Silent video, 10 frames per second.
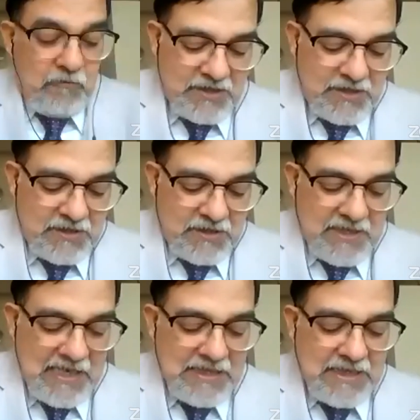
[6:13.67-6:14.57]
to
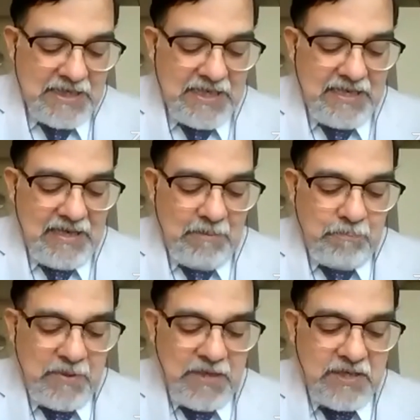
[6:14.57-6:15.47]
2000.
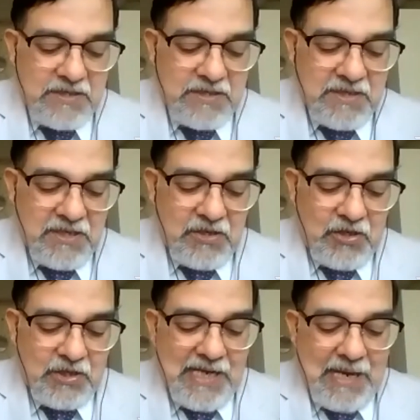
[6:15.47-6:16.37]
Justice Kanade
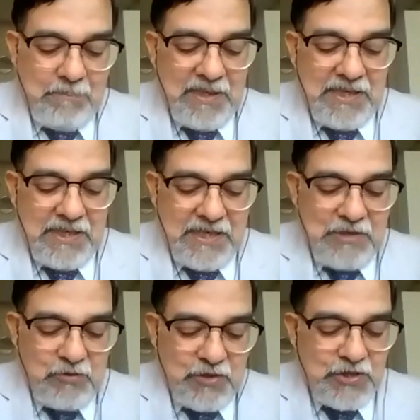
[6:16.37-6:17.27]
appeared on
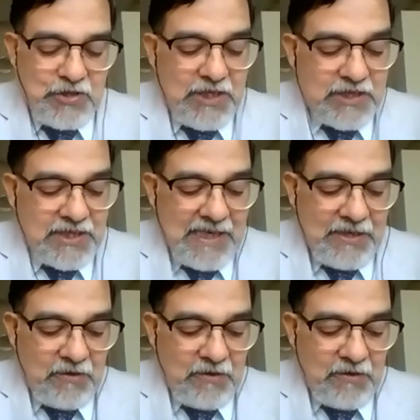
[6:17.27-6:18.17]
the appellate and
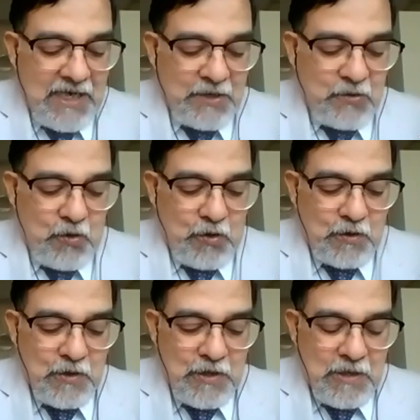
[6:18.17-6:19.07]
original side of the
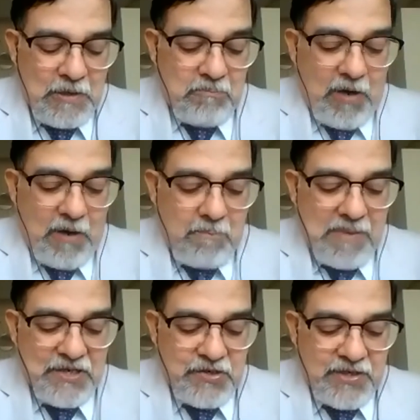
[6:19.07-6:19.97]
High Court,
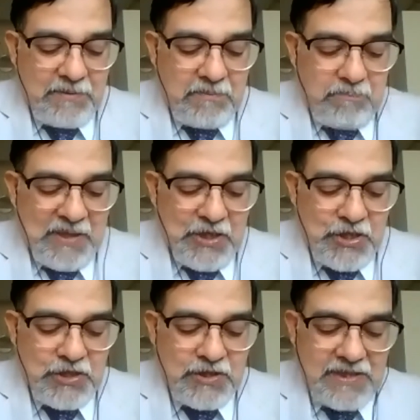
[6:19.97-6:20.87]
Bombay, in writ
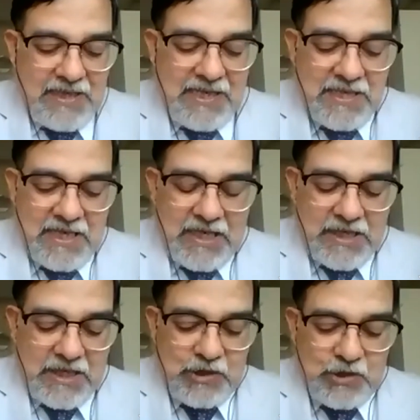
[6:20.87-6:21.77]
petitions under
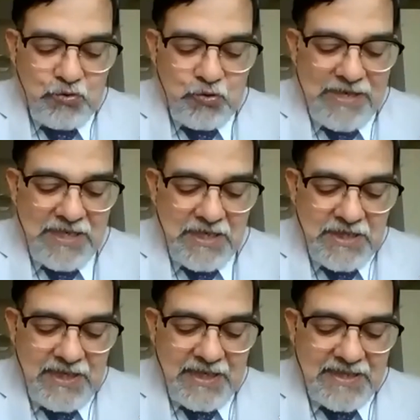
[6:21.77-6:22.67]
Article
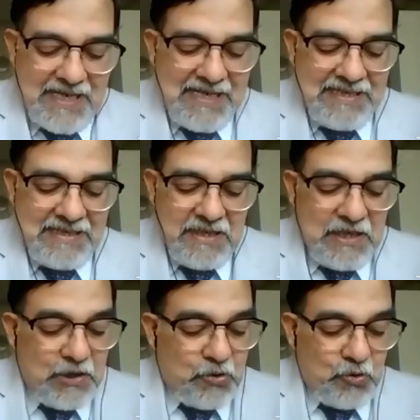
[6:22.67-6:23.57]
226 and
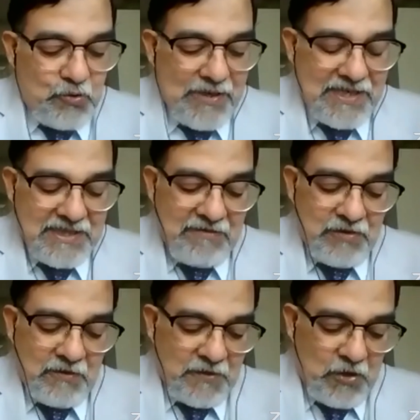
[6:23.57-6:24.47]

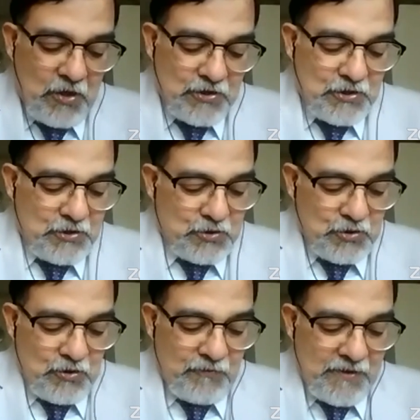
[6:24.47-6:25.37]
227 of the
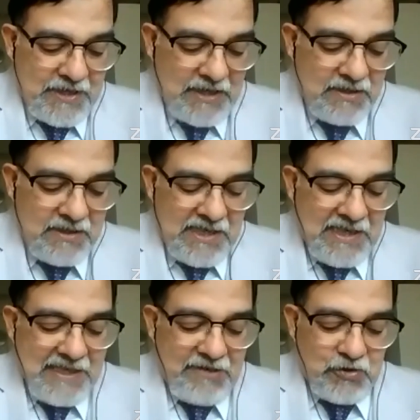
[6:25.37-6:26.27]
Constitution of India.
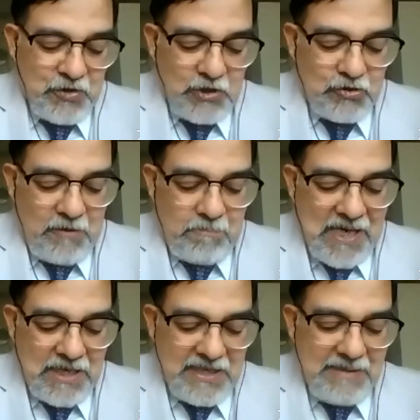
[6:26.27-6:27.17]
He was also a
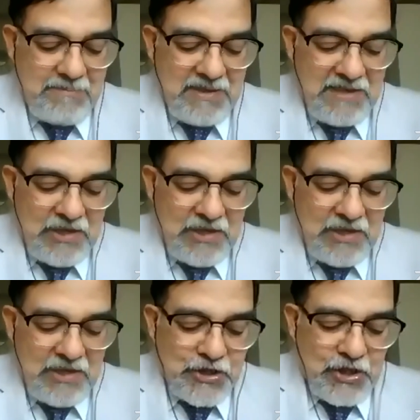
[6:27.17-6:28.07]
part-time
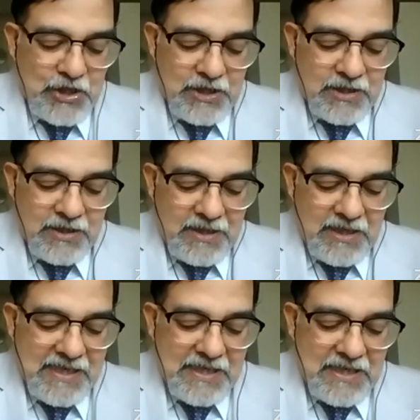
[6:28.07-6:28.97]
lecturer
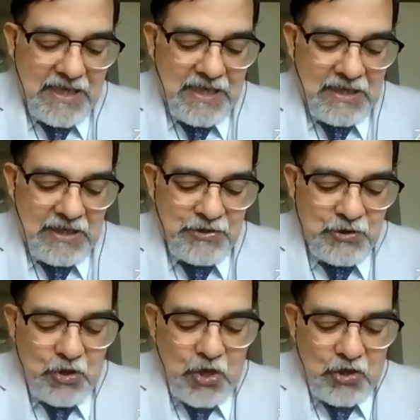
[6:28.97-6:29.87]
in
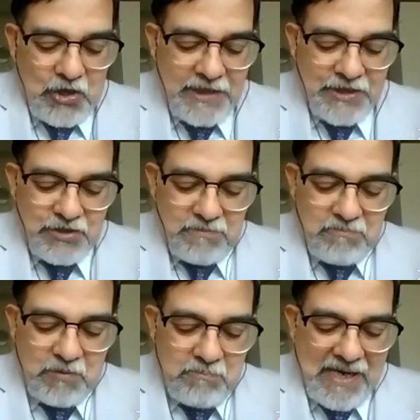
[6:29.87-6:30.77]
New Law College,
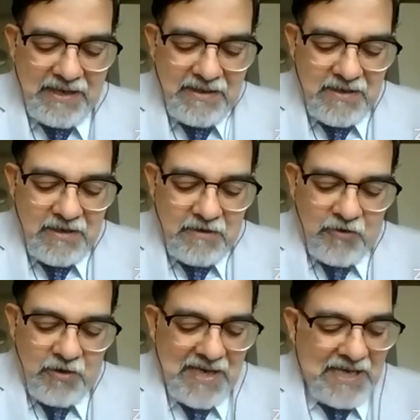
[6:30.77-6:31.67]
Mumbai,
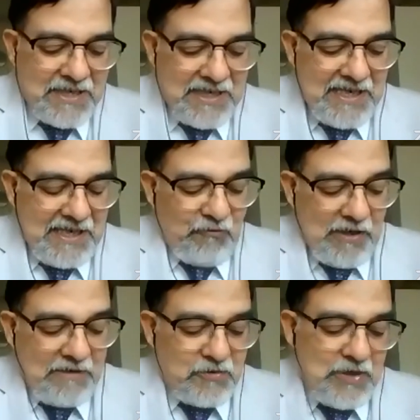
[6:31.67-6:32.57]
from
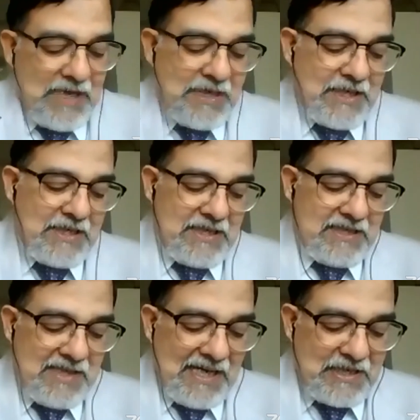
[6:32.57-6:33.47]
1985 to
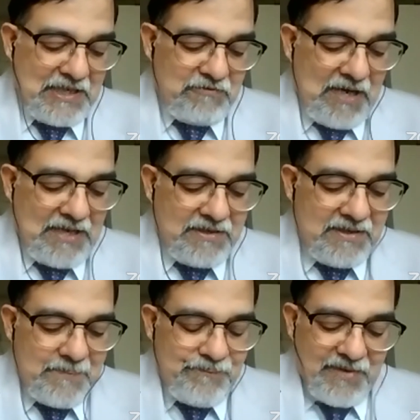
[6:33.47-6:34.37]
1991,
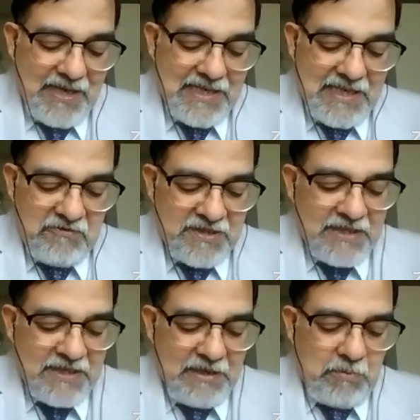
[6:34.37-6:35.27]
and a
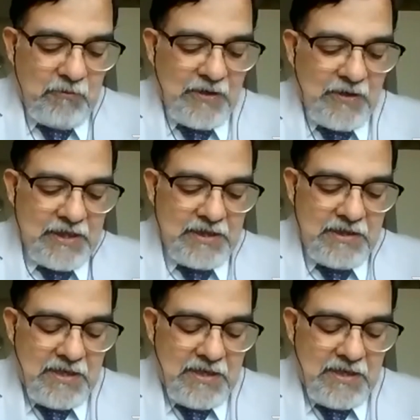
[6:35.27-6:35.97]
visiting professor,